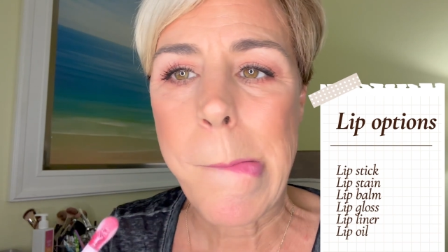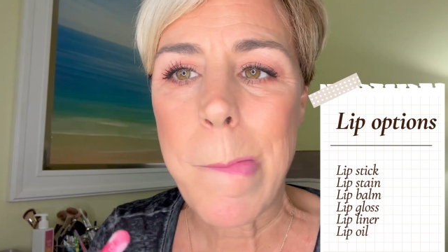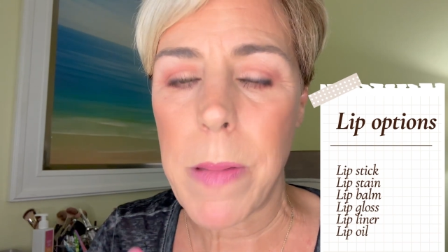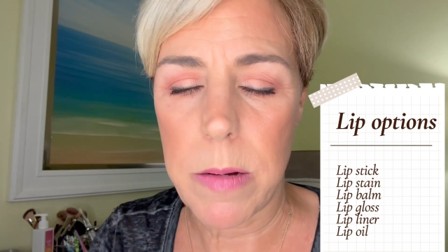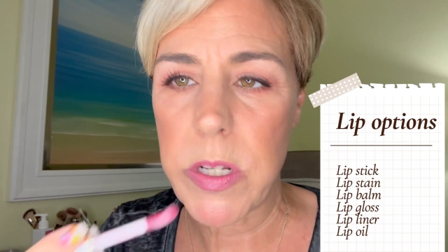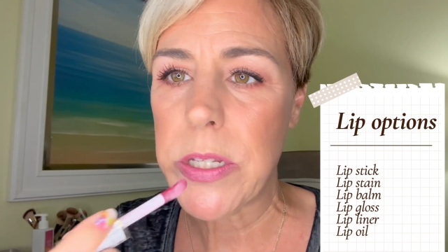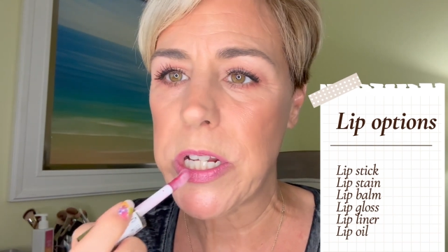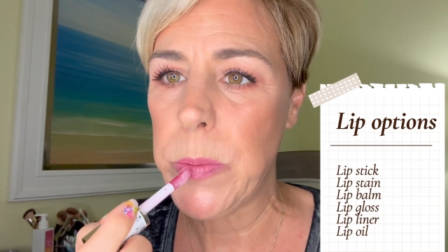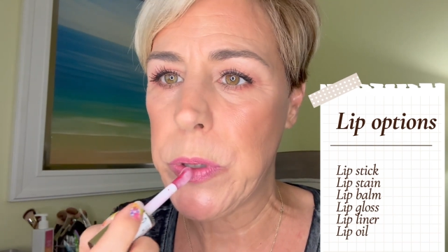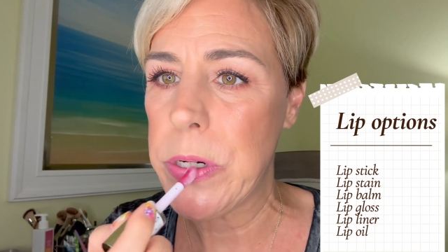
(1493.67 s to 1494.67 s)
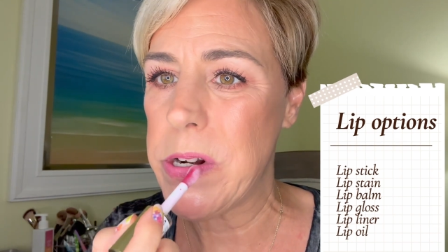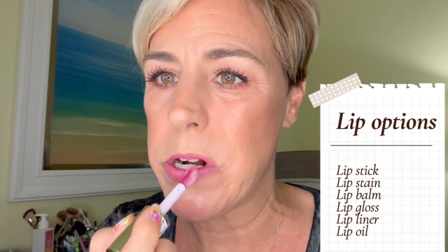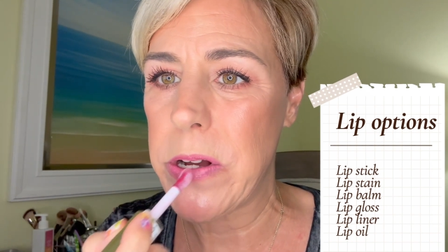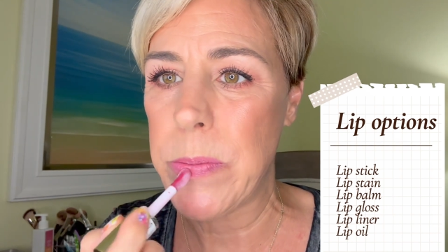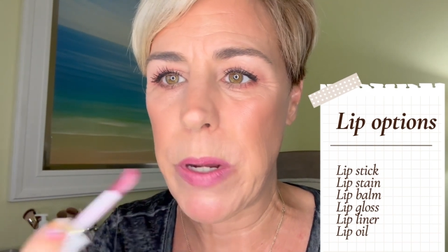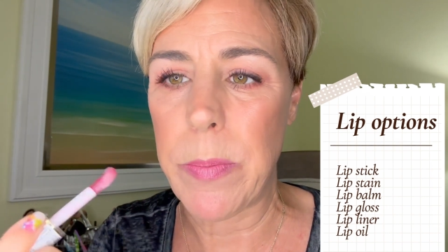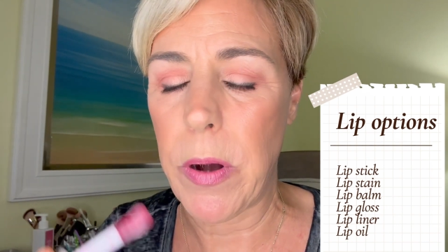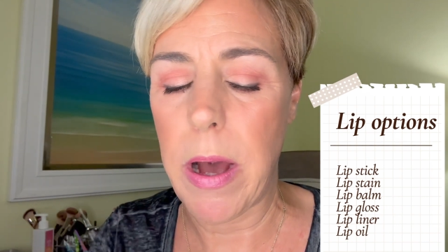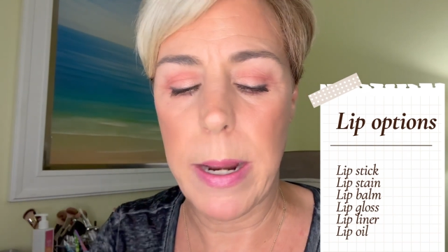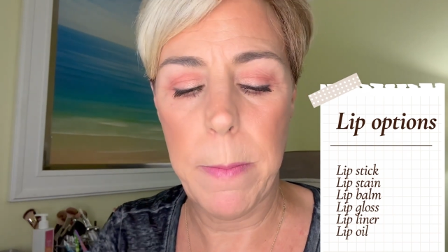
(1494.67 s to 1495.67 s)
I'm just gonna put it on my
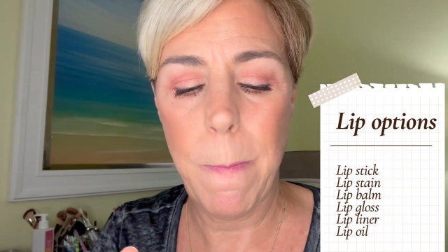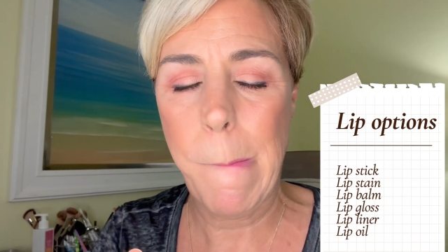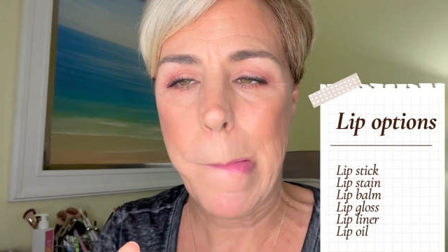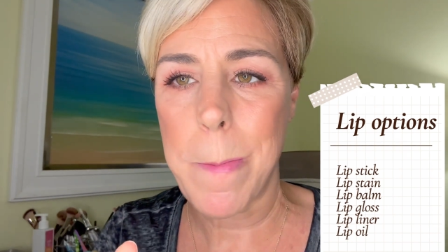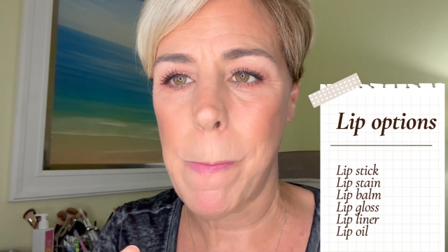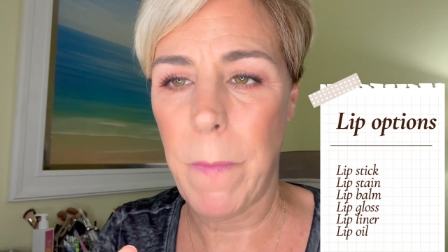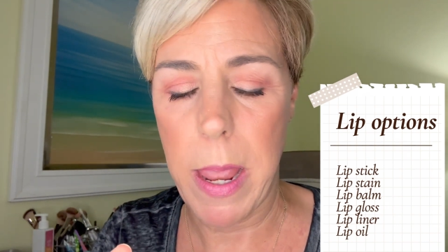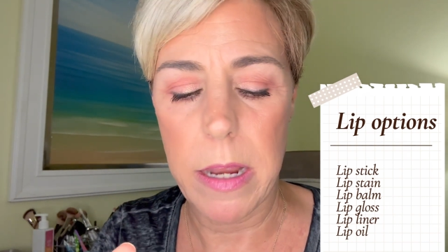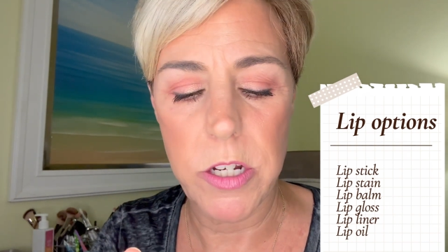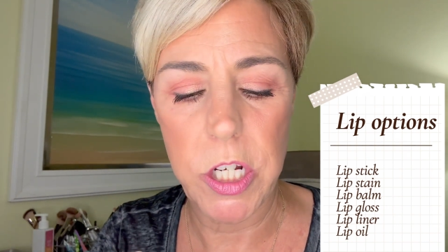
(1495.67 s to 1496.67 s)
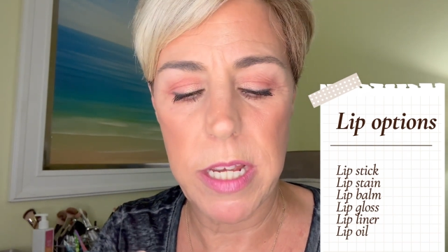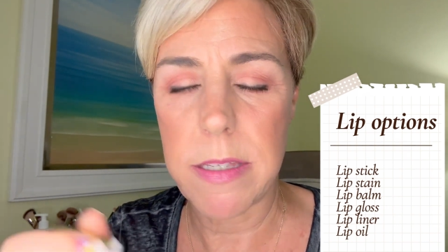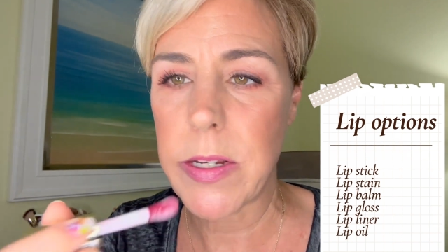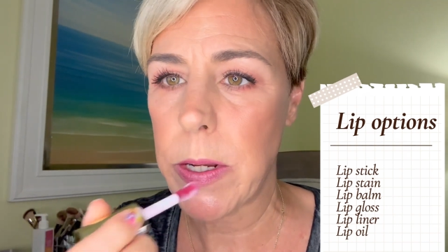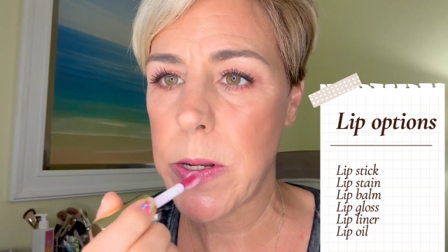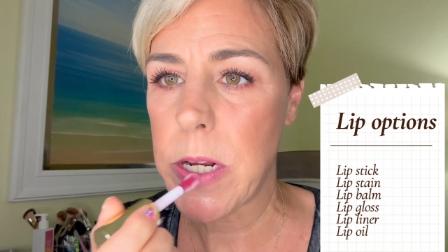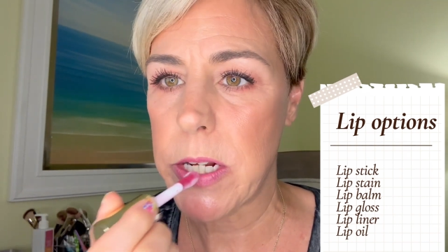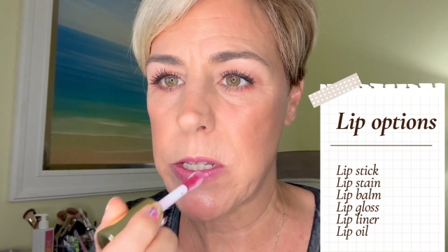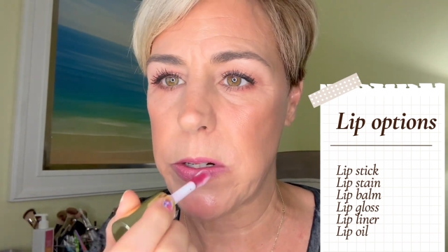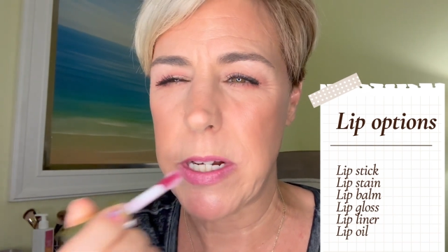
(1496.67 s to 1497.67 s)
bottom and just
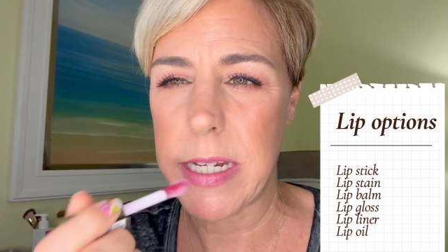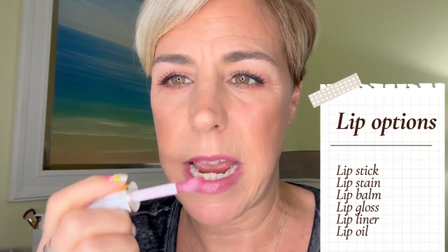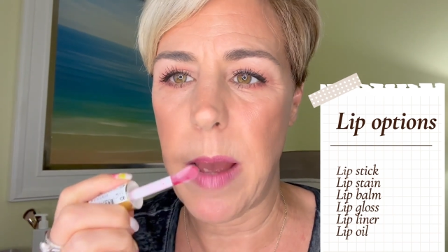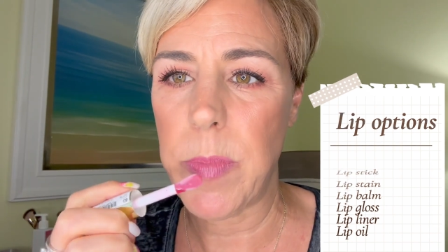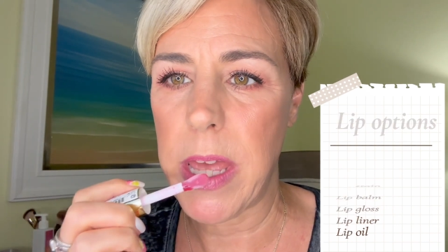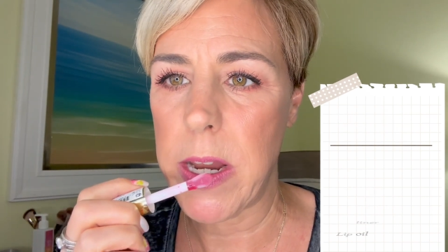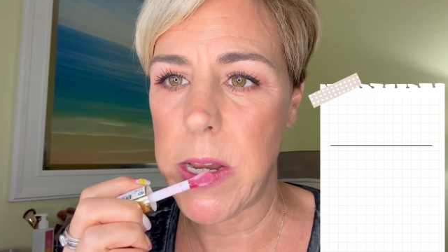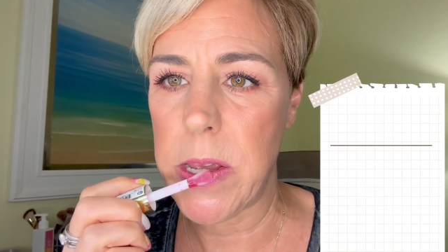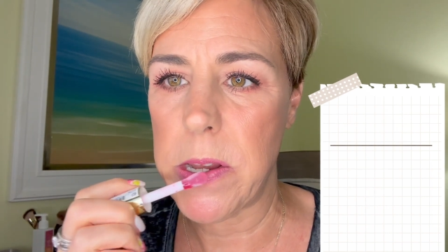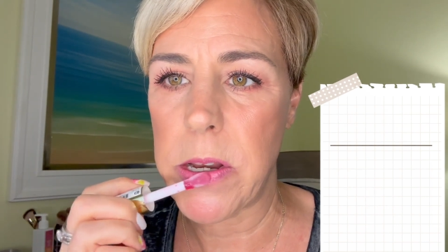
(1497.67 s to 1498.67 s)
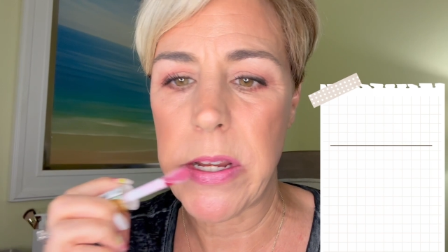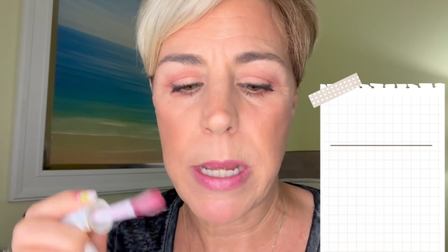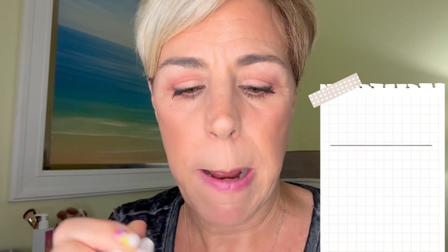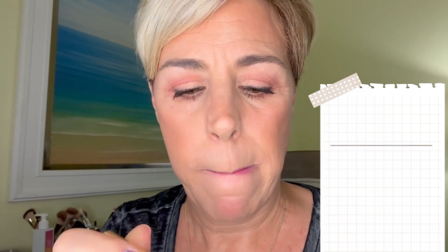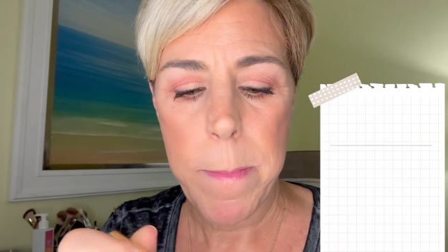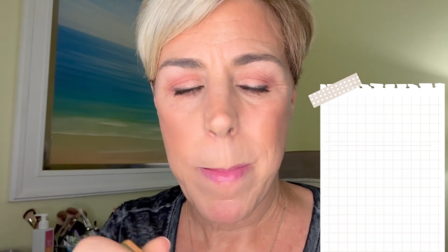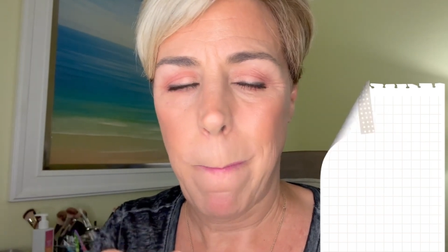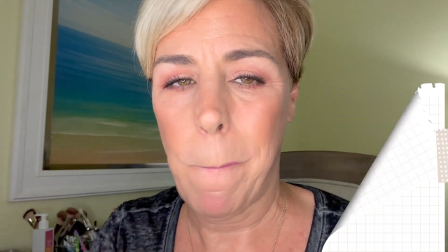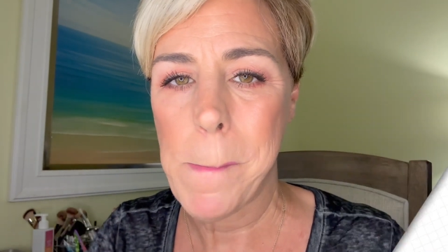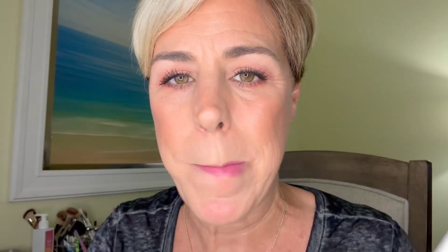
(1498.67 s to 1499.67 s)
sort of tap that in
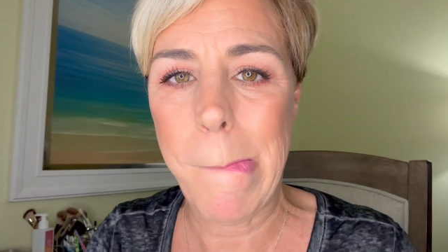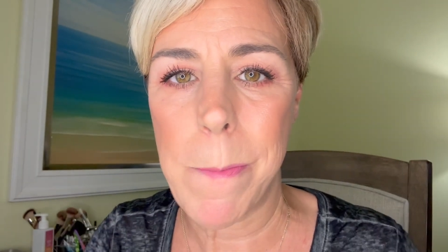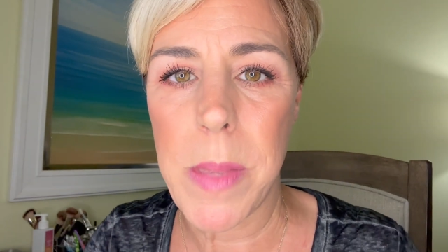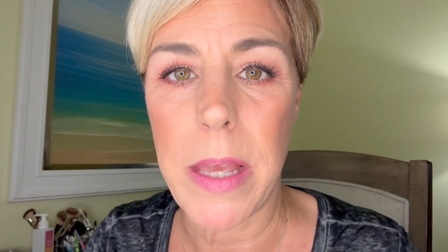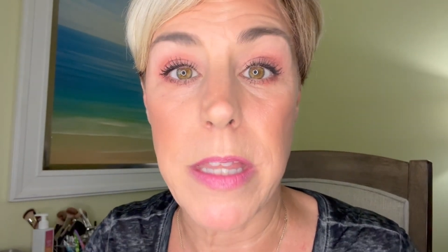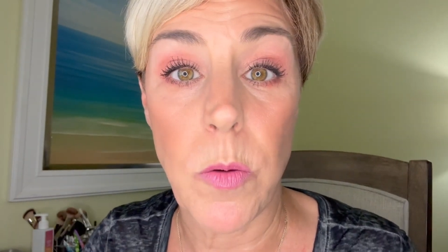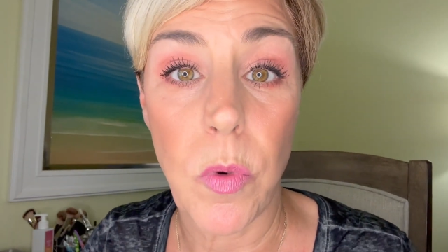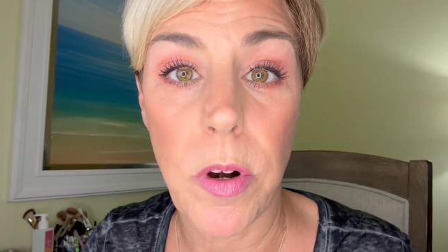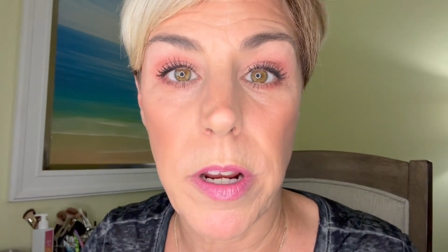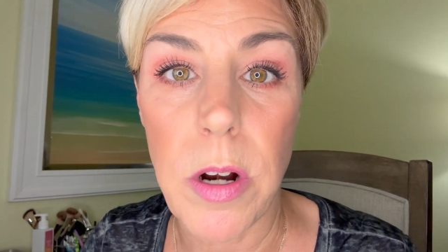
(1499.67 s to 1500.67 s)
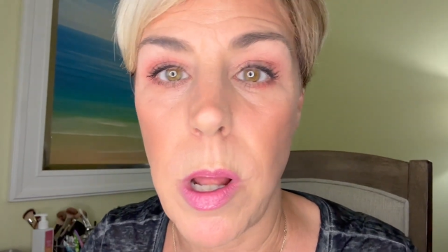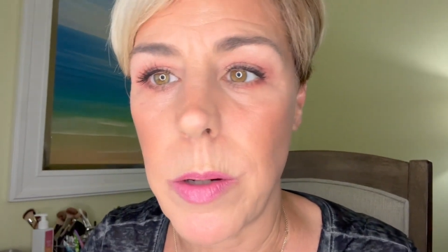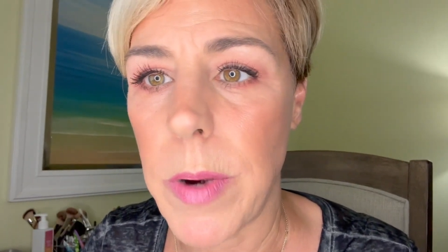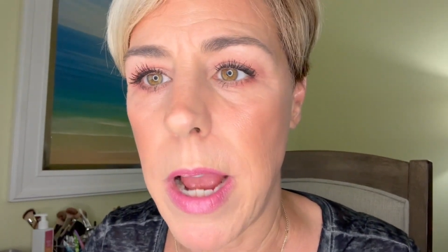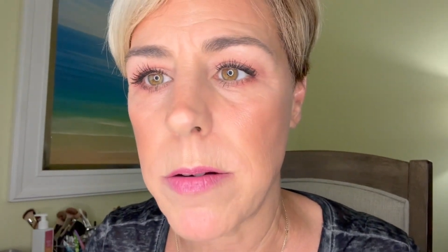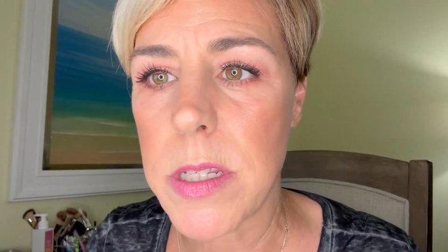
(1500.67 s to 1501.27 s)
and then work it all around.